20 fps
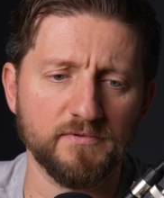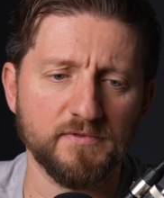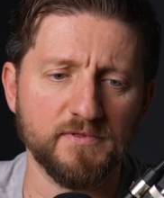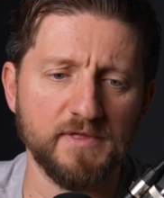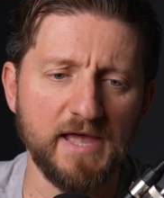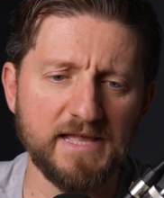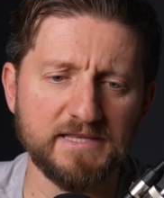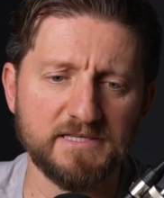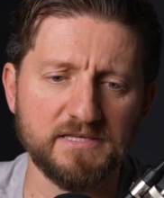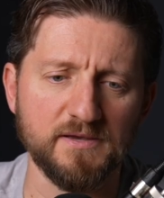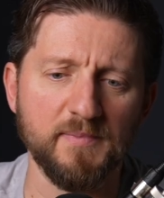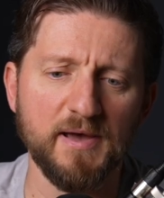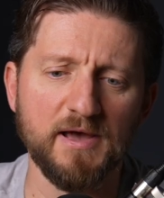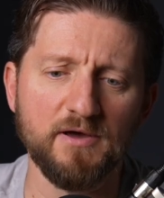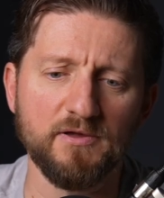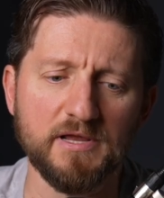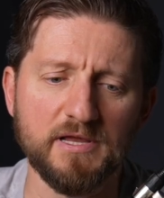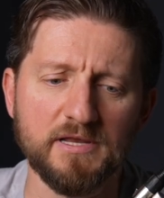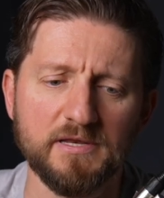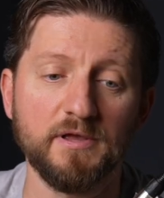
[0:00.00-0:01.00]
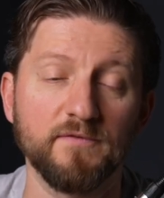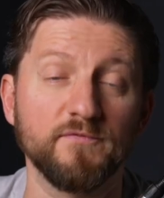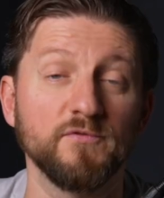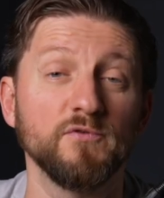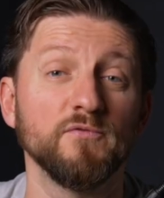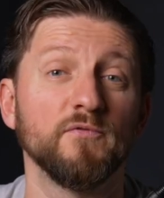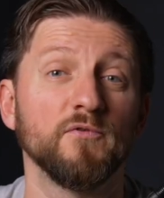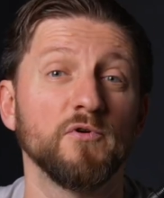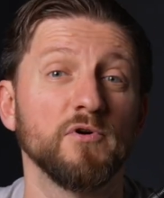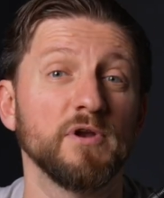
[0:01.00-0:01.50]
That's about it. If
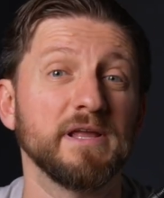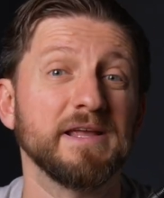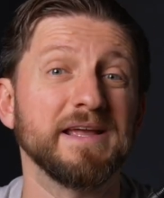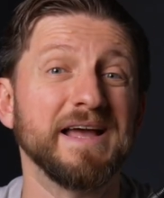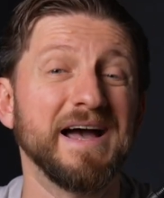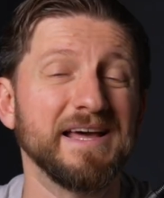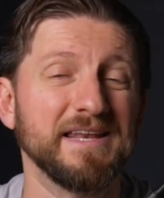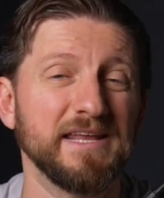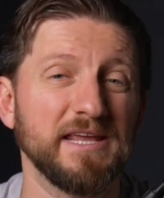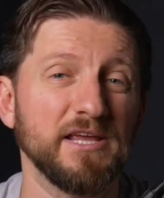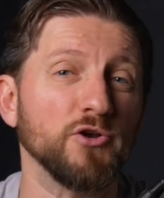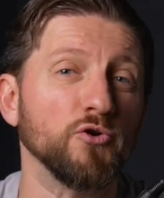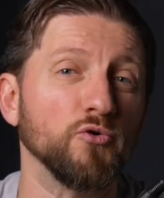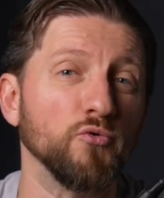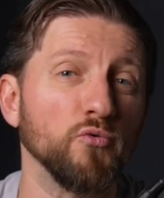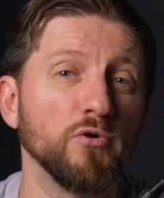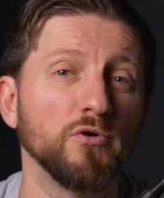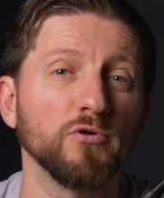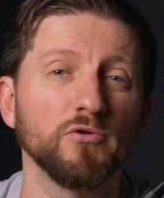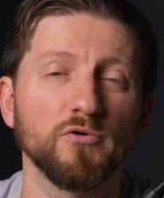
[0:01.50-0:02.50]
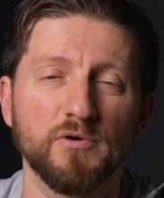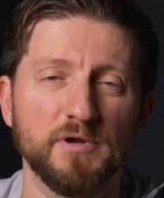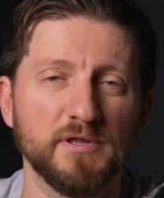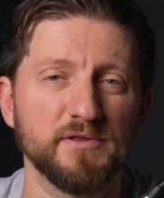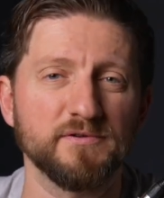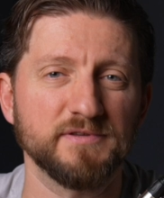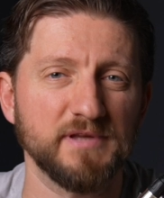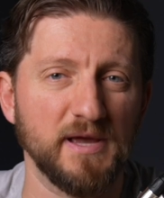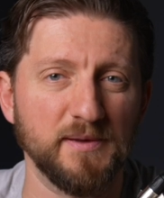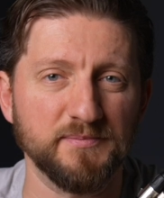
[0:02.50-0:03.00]
you've already got a Google or
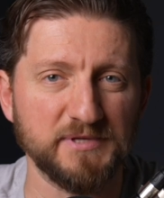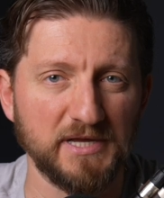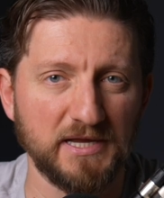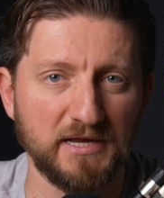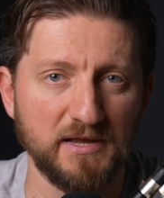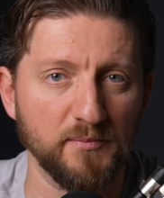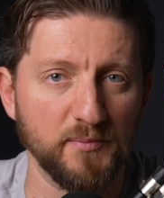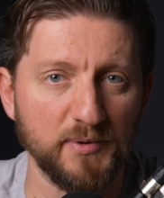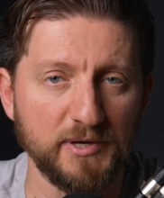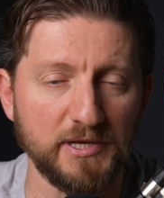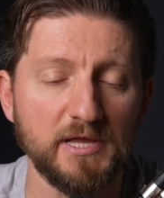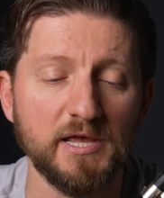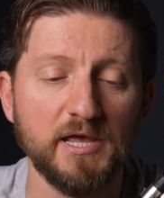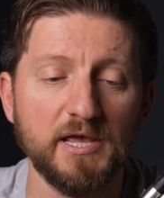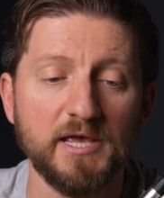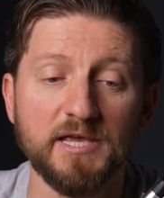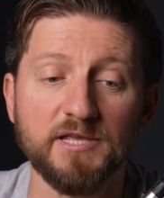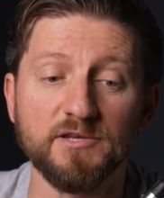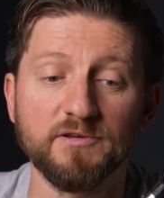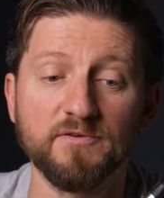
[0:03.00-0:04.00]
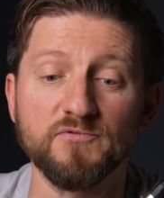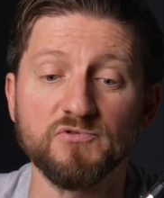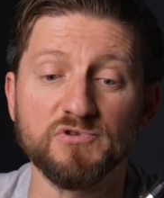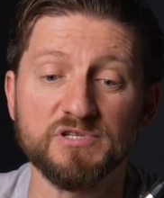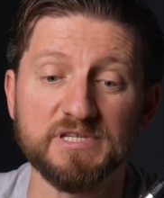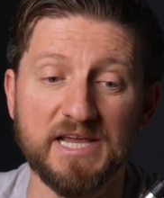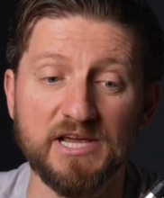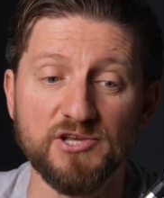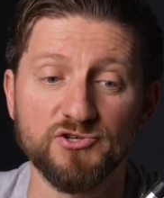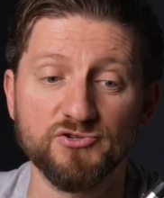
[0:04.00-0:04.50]
other top tech company interview
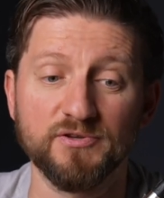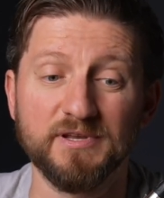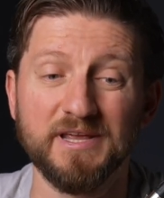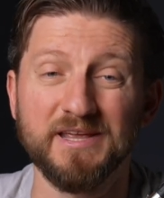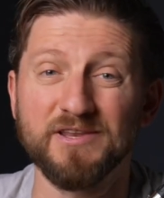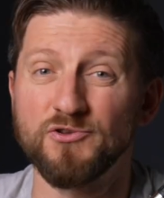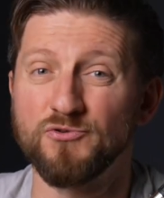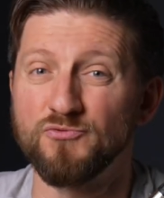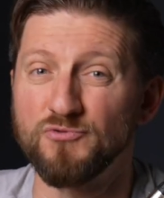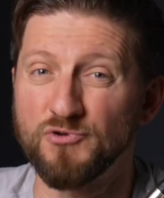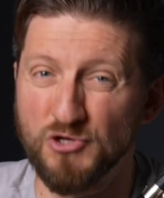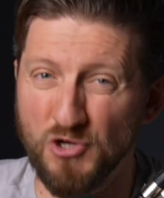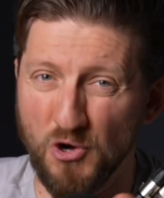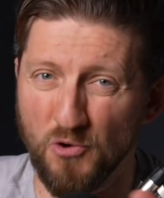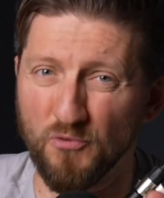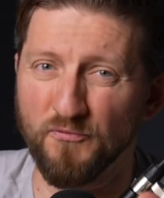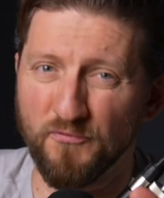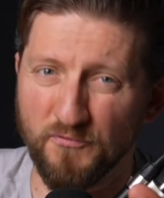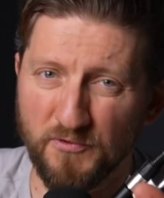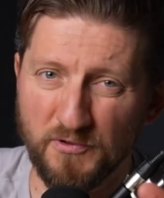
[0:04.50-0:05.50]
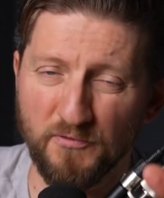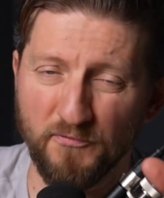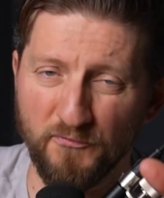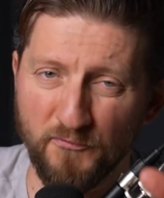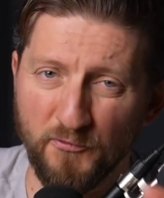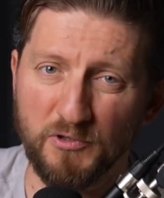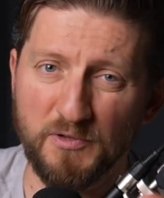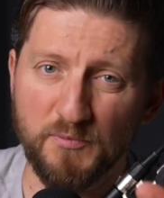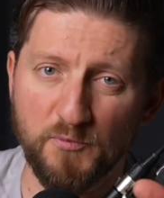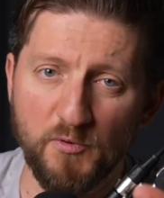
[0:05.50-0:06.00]
scheduled and you don't feel
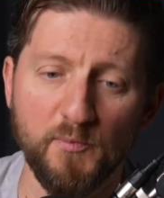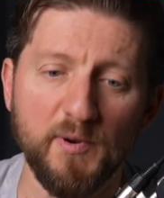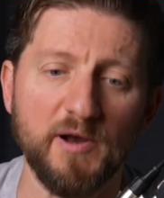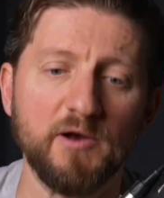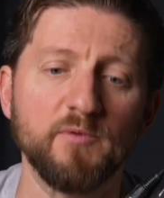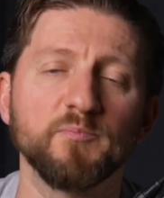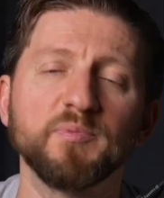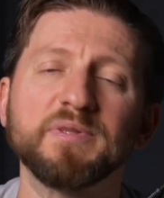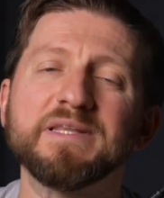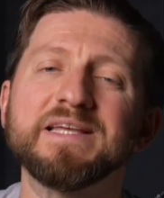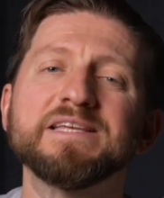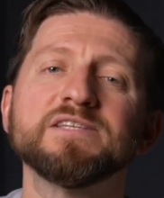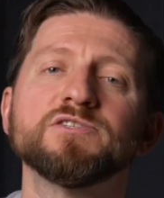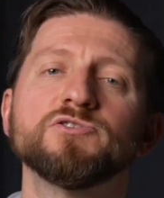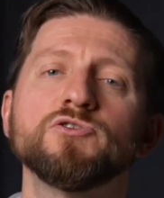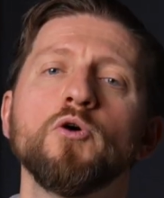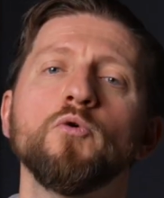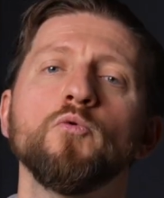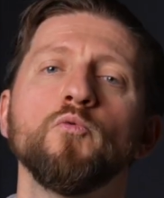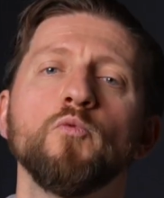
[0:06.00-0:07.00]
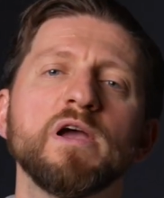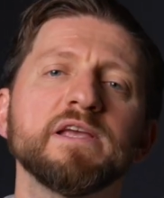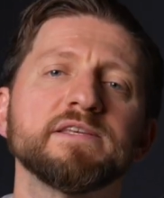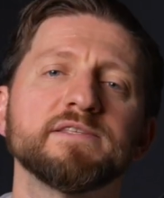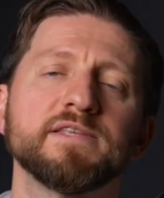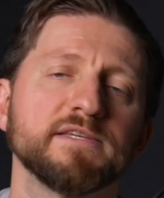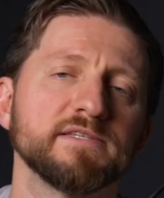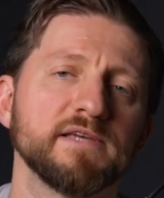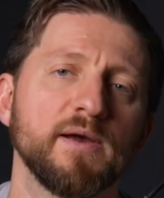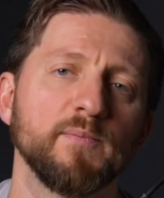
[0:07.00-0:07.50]
fully prepared, please don't waste
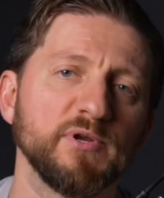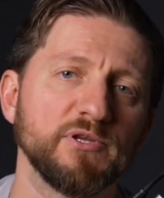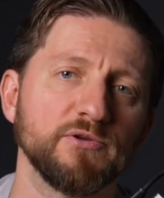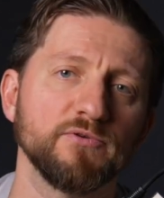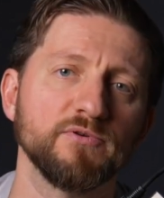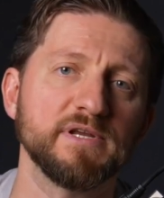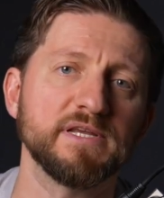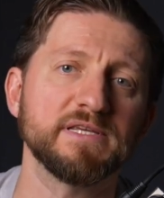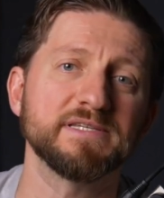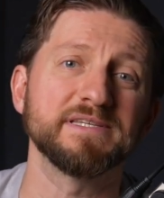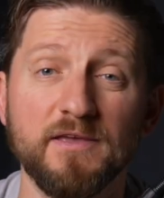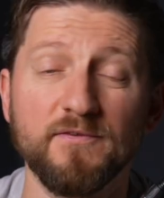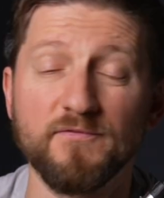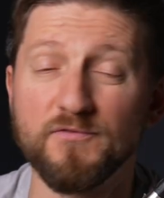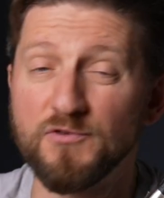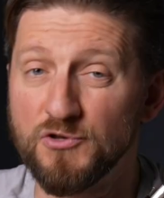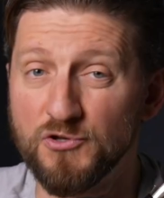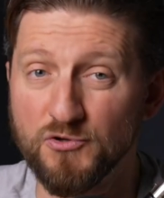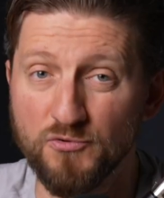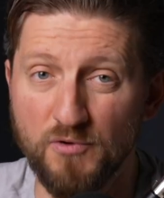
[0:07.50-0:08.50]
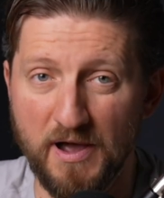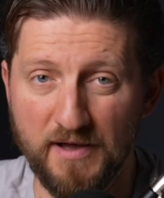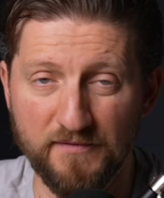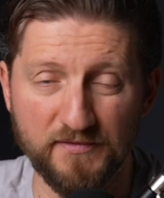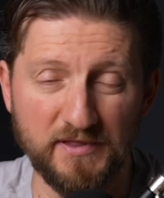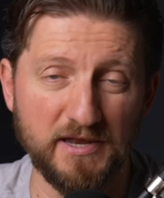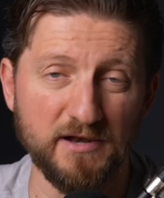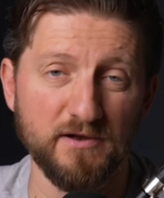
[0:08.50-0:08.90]
these opportunities. If you do have that